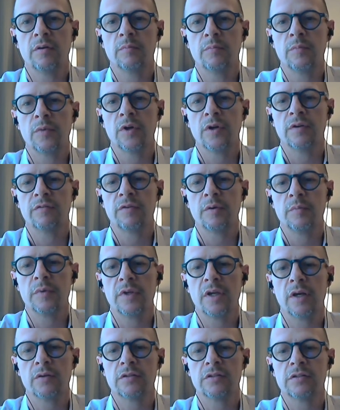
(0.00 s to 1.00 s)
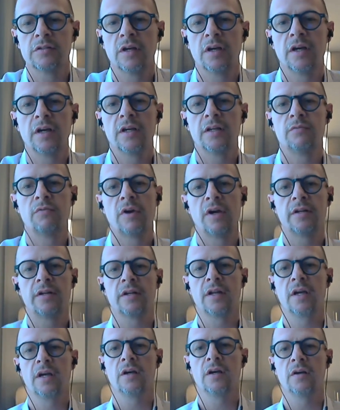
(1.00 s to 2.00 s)
the outside
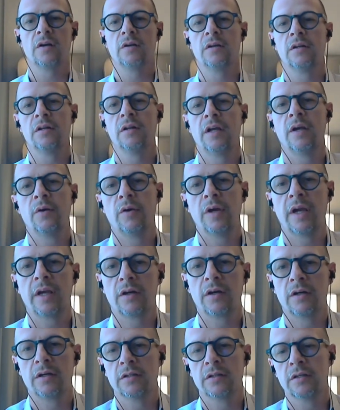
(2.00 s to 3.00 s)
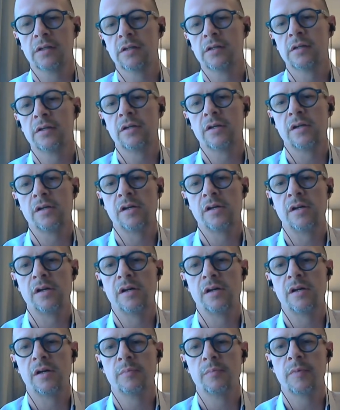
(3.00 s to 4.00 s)
right now. Hang on,
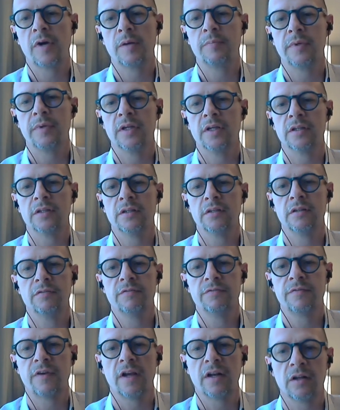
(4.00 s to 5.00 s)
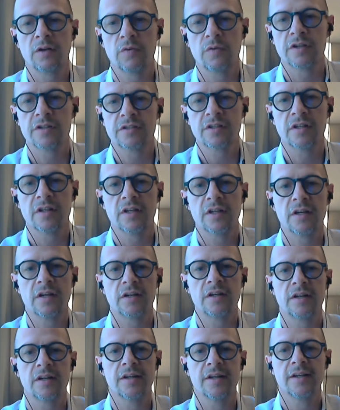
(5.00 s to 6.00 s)
might be a final question
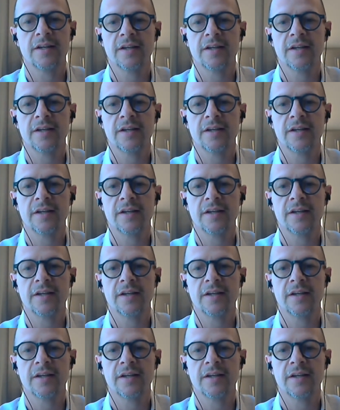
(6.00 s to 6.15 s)
here.